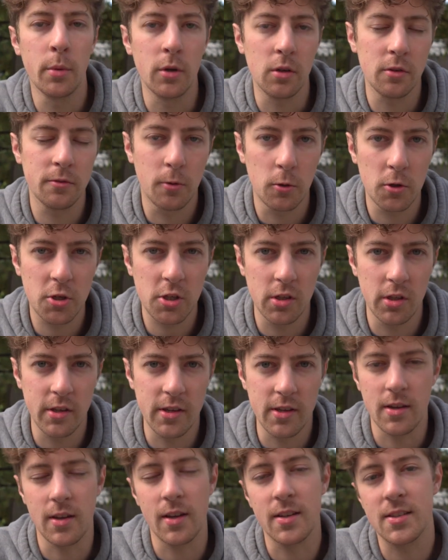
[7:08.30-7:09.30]
But
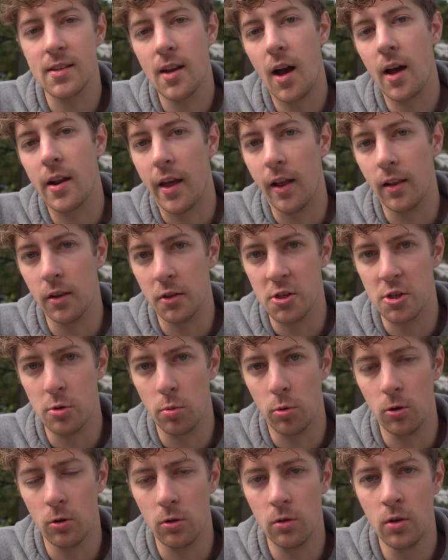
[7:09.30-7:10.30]
unfortunately, it's not
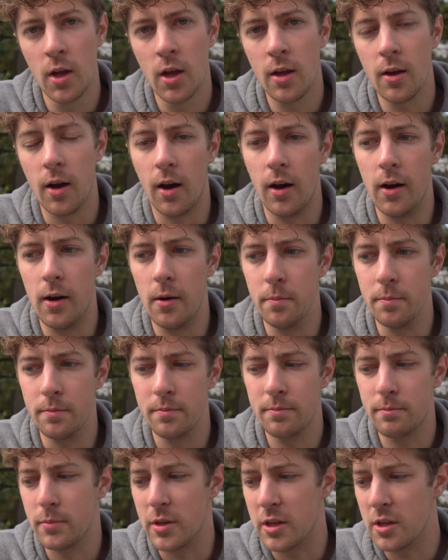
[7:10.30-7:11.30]
eligible
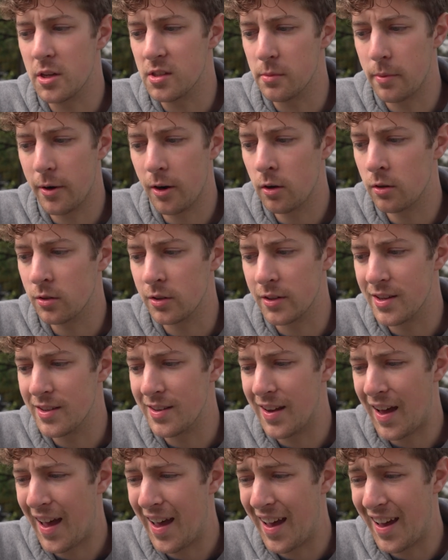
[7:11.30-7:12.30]
because apparently it
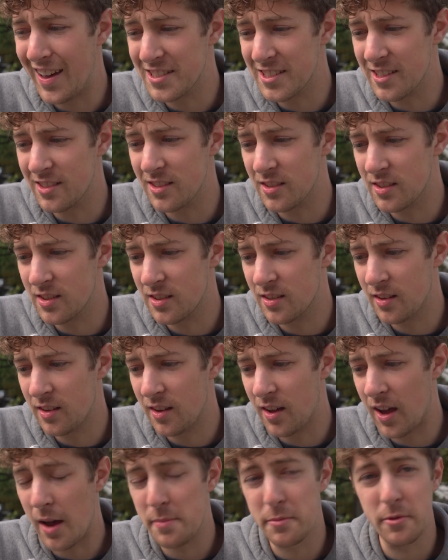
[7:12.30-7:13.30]
hasn't
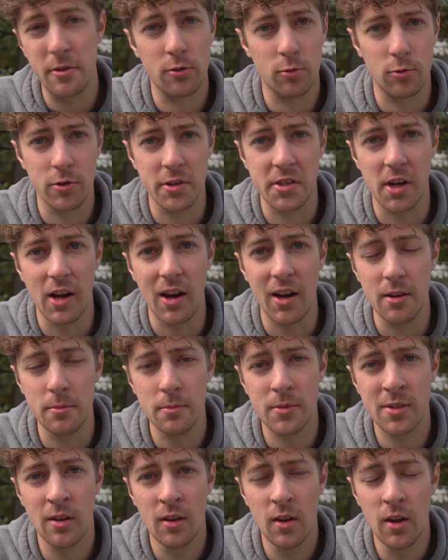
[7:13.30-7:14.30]
happened 3
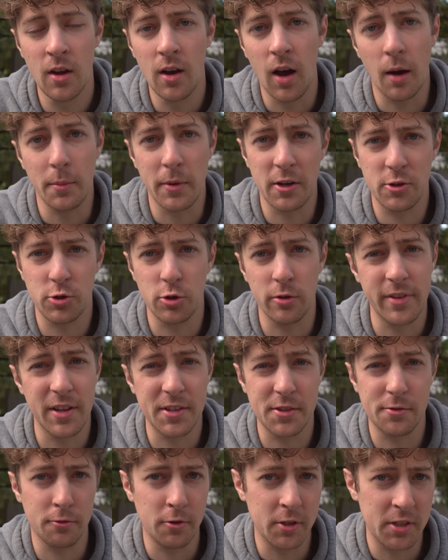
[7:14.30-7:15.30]
times. I'm not sure if
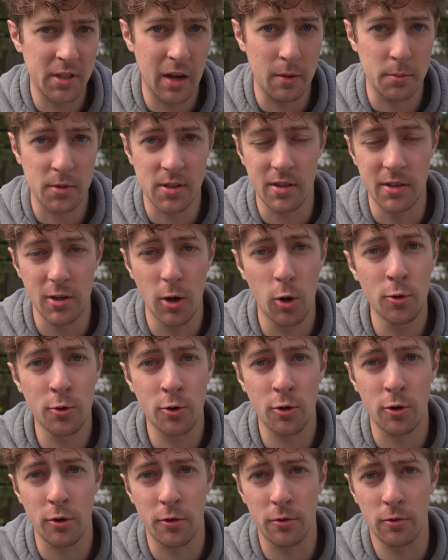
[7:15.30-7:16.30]
that's 3 times to the
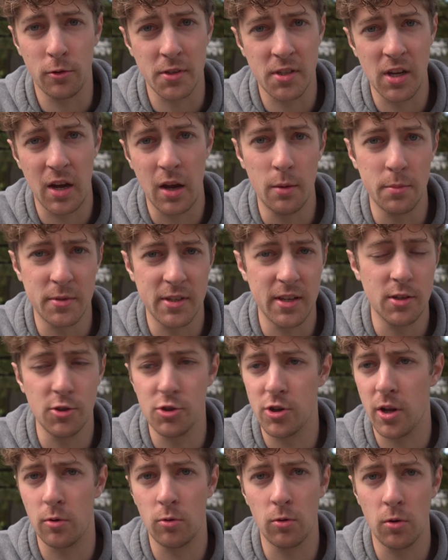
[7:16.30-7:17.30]
owner or 3 times in
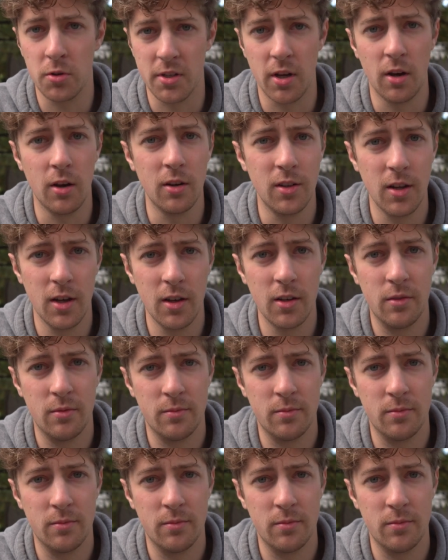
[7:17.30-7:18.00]
general to Hyundai.